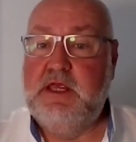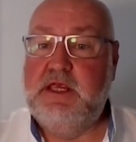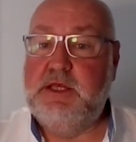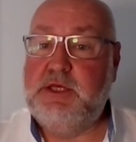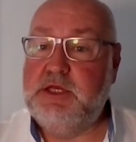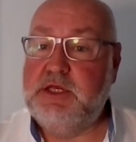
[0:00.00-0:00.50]

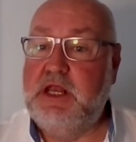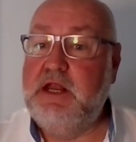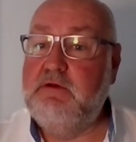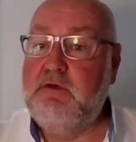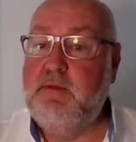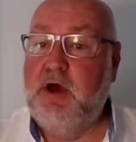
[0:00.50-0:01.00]
is just a
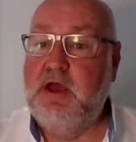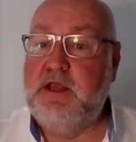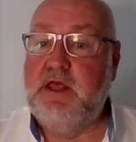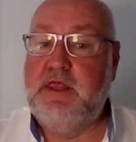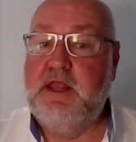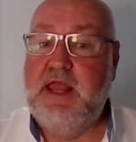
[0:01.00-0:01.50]
little
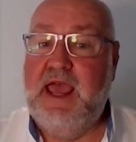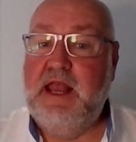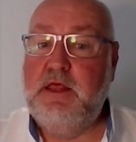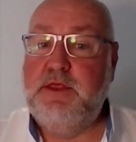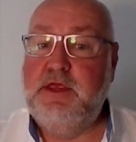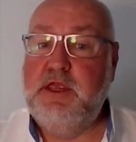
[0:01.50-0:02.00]
reminder that
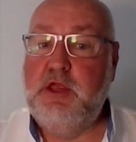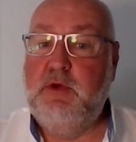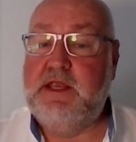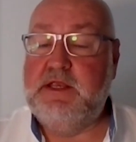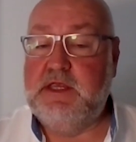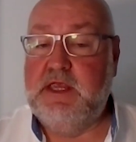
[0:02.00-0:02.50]
anything
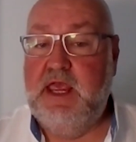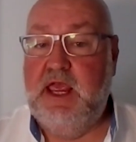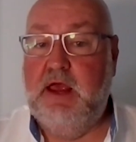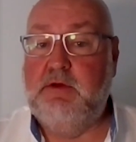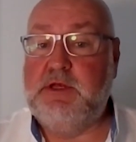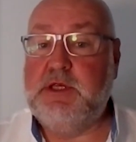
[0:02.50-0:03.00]
you enter
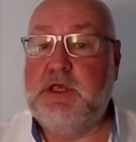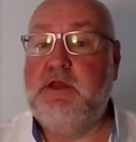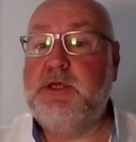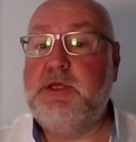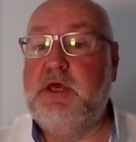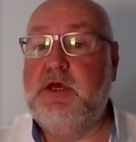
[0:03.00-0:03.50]
here is
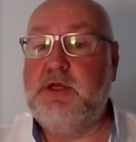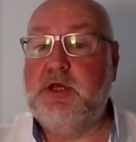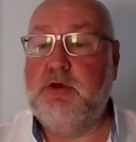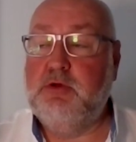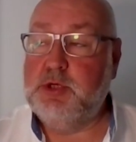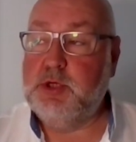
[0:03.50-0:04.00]
going to search
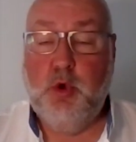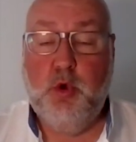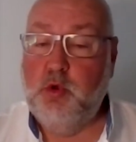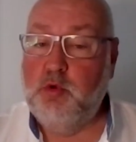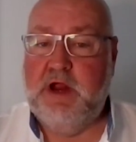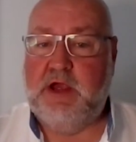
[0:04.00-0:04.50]
across
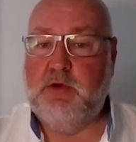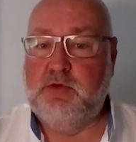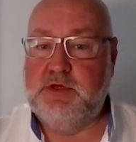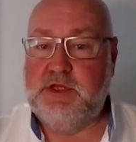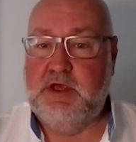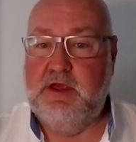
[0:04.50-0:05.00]
all
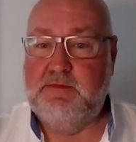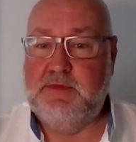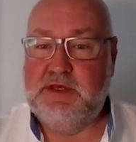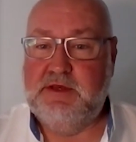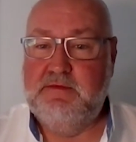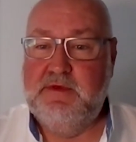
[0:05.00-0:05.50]
record
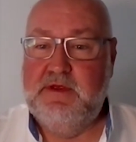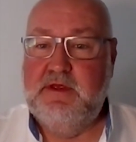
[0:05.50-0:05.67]
types,